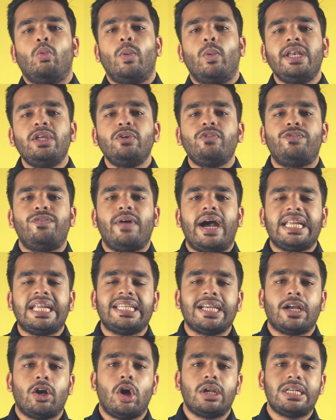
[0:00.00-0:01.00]
When you find
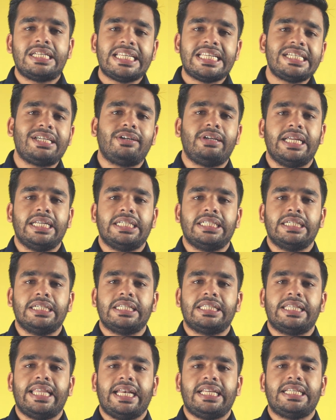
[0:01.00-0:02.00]
a content creator
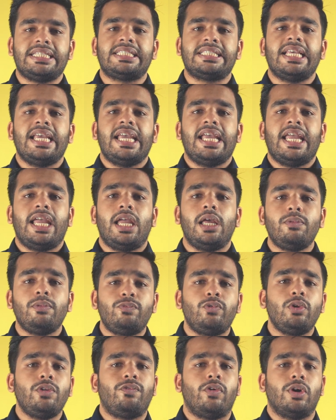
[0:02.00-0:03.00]
that is
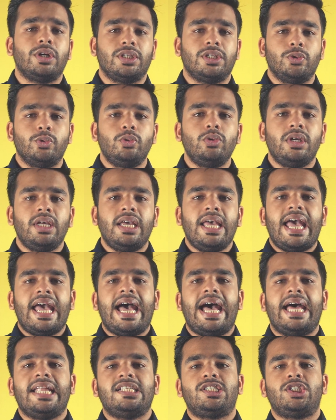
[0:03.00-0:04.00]
helpful for you
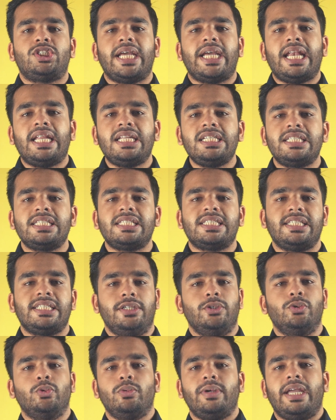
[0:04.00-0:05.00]
and challenges
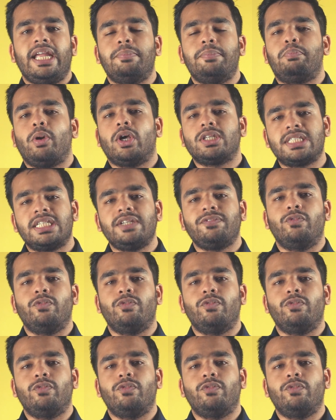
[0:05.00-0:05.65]
you in positive